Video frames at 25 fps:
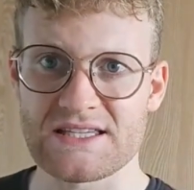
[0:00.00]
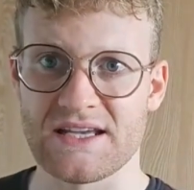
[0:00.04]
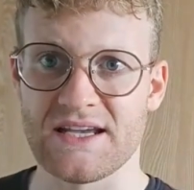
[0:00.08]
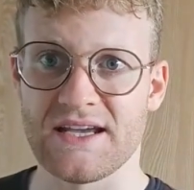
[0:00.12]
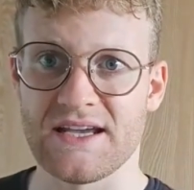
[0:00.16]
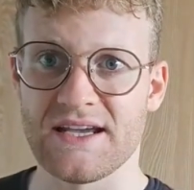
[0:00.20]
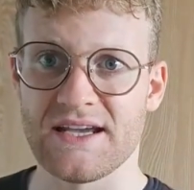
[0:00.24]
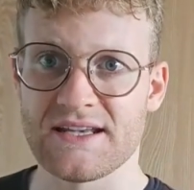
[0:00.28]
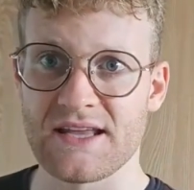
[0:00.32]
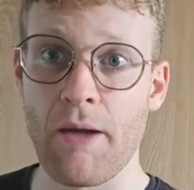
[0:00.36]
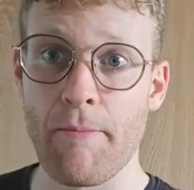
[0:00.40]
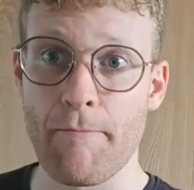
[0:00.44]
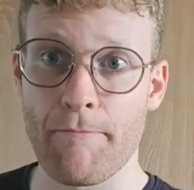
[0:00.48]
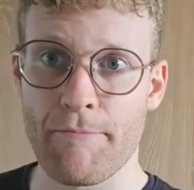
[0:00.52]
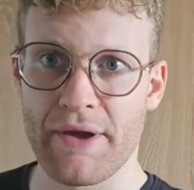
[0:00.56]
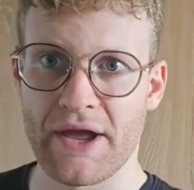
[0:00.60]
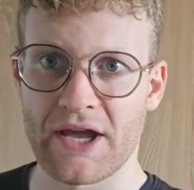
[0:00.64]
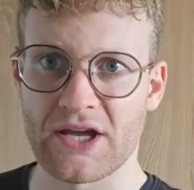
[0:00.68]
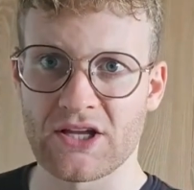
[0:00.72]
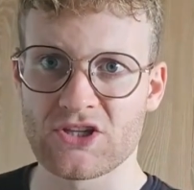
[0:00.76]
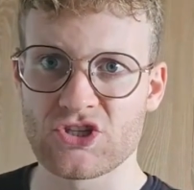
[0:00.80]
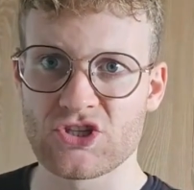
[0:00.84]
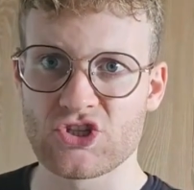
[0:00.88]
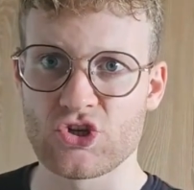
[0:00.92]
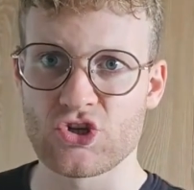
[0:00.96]
It
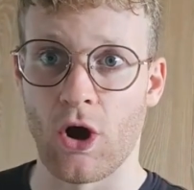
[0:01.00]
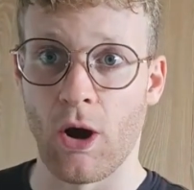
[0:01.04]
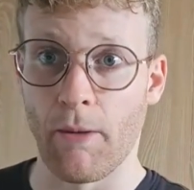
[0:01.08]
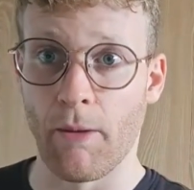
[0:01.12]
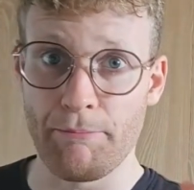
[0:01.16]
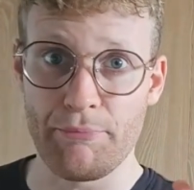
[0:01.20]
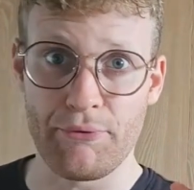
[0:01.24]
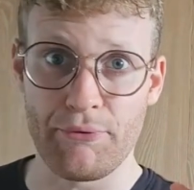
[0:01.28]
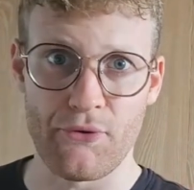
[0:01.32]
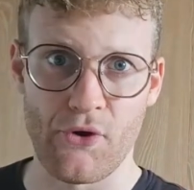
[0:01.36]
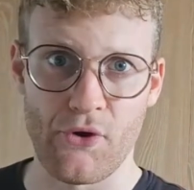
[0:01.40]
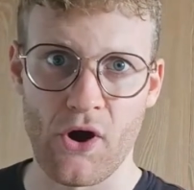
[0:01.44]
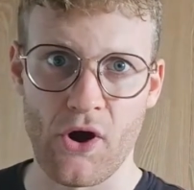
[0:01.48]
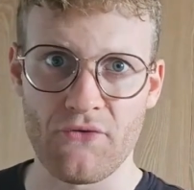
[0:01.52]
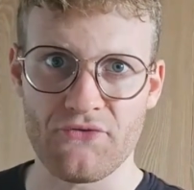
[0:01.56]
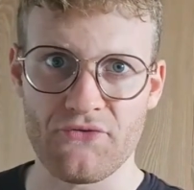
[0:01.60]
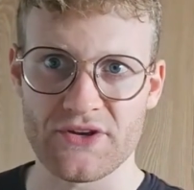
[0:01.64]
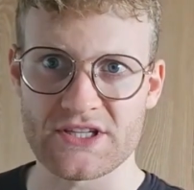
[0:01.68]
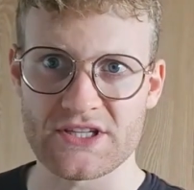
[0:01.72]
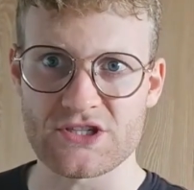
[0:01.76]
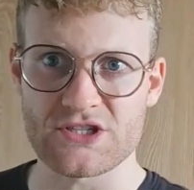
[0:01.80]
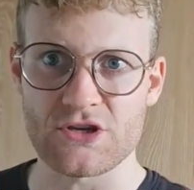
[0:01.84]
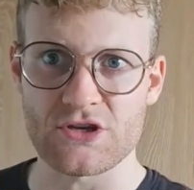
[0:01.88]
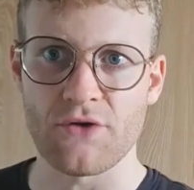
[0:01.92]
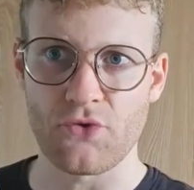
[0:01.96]
impacts your
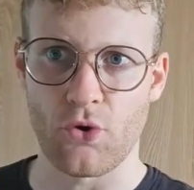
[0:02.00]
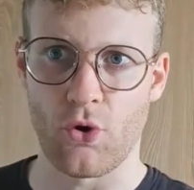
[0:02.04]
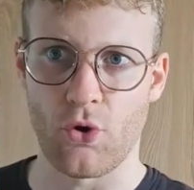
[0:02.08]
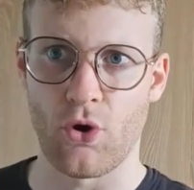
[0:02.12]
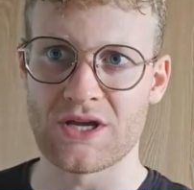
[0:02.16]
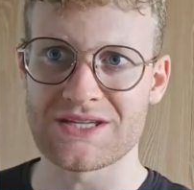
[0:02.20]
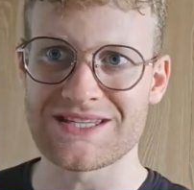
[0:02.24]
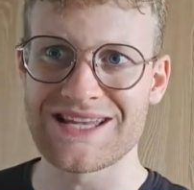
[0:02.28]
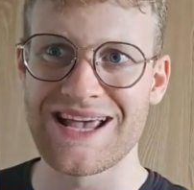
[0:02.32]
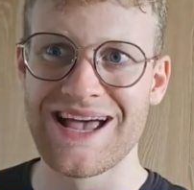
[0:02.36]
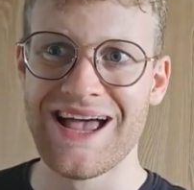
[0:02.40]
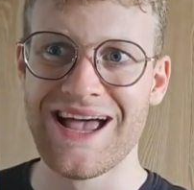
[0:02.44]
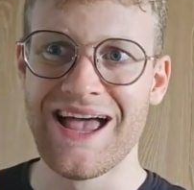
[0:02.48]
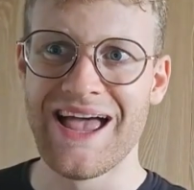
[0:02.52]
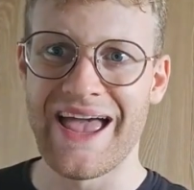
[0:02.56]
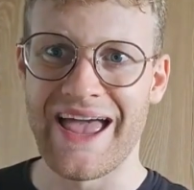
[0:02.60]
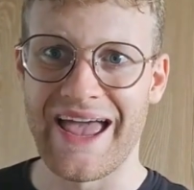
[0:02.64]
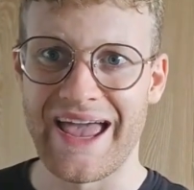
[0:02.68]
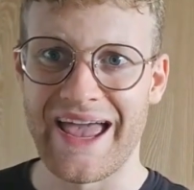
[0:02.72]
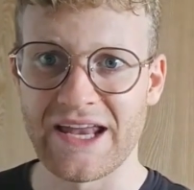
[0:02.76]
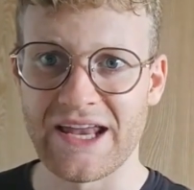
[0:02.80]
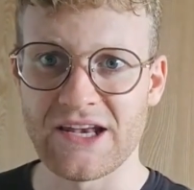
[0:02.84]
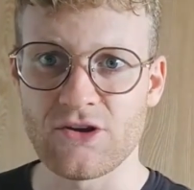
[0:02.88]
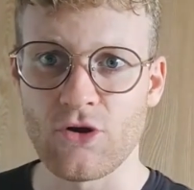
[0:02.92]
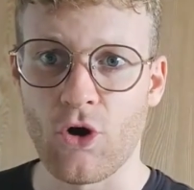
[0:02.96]
profits, of course,
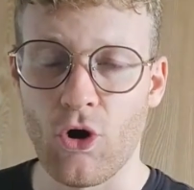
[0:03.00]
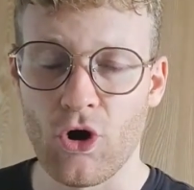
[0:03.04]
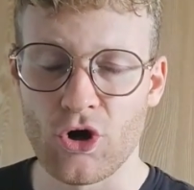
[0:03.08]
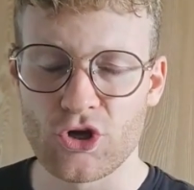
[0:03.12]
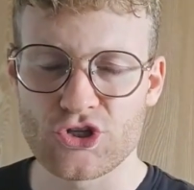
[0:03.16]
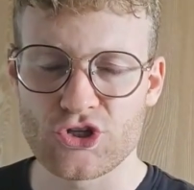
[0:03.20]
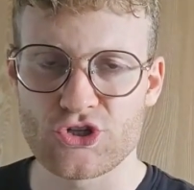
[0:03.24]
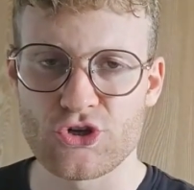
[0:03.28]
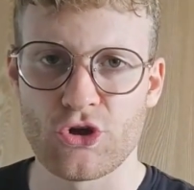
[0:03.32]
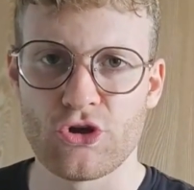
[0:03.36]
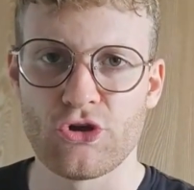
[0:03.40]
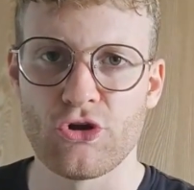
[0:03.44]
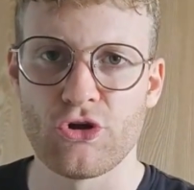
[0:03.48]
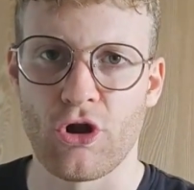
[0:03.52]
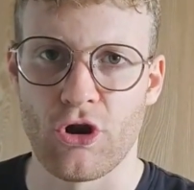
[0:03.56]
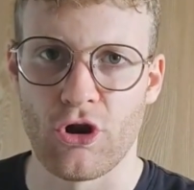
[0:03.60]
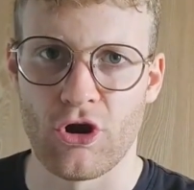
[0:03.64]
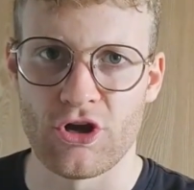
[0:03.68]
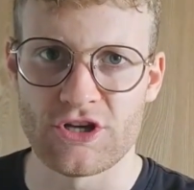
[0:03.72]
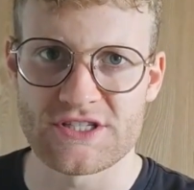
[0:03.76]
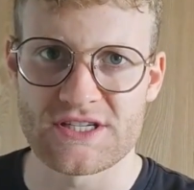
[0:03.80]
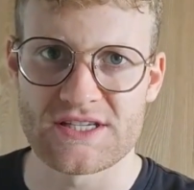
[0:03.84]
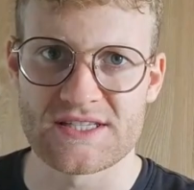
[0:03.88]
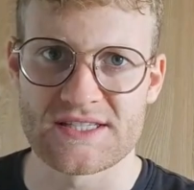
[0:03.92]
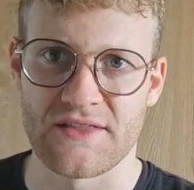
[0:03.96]
and also your
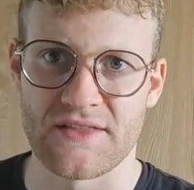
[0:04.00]
losses.